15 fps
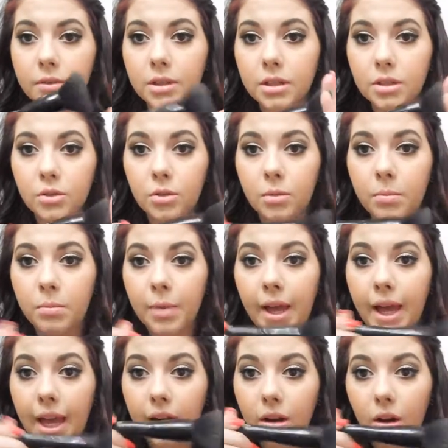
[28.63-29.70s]
to
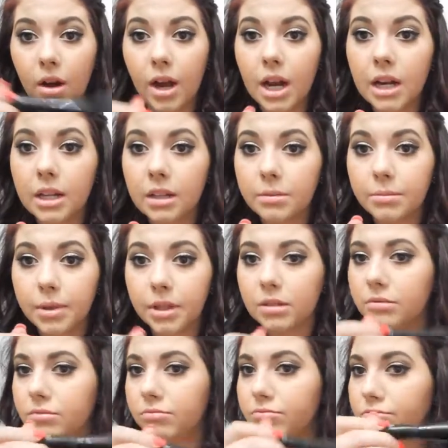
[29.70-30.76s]
pat it on, but
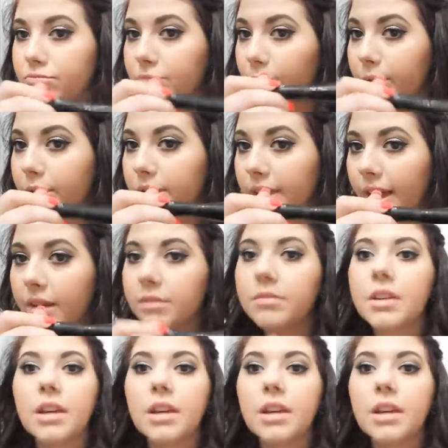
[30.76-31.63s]
don't do that.